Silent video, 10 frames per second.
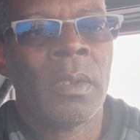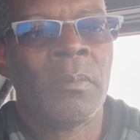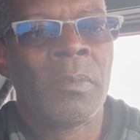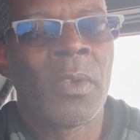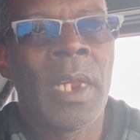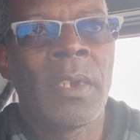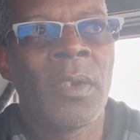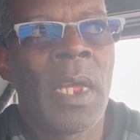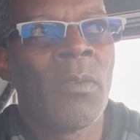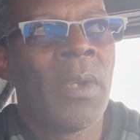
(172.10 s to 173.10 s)
So that you're
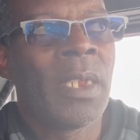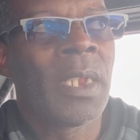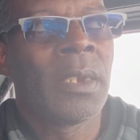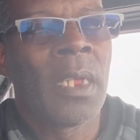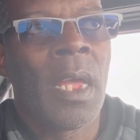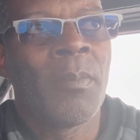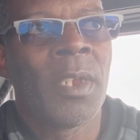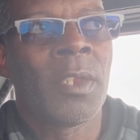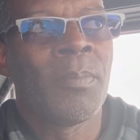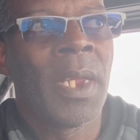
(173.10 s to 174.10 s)
not wasting time and
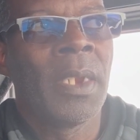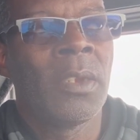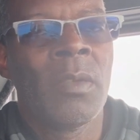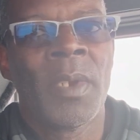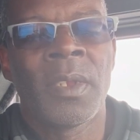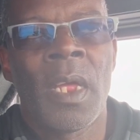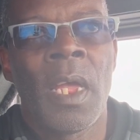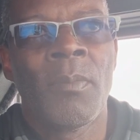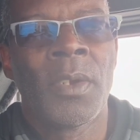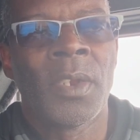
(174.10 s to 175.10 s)
spending too much
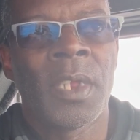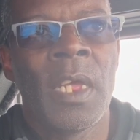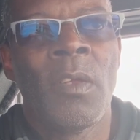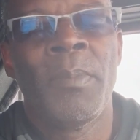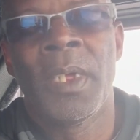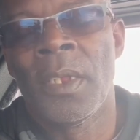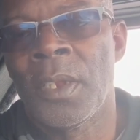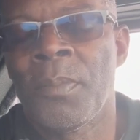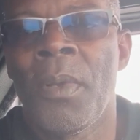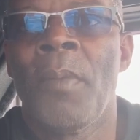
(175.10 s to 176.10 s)
time on the scale because
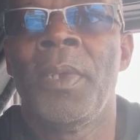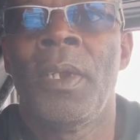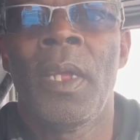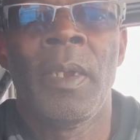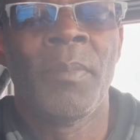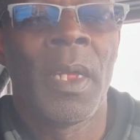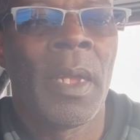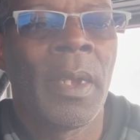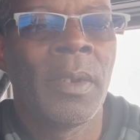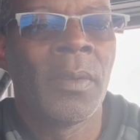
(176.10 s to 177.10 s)
it's probably a line
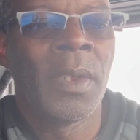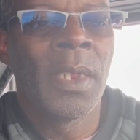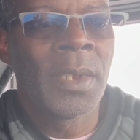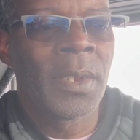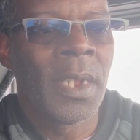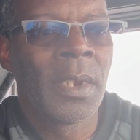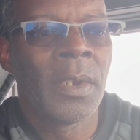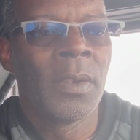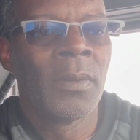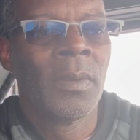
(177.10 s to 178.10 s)
behind you, the easiest thing to
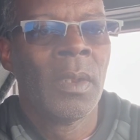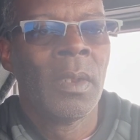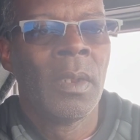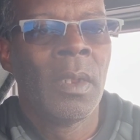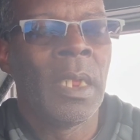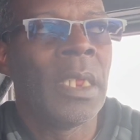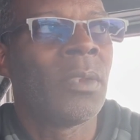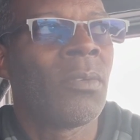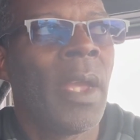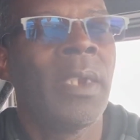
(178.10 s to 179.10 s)
do is
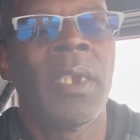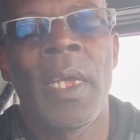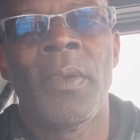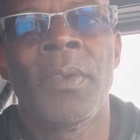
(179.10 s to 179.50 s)
write down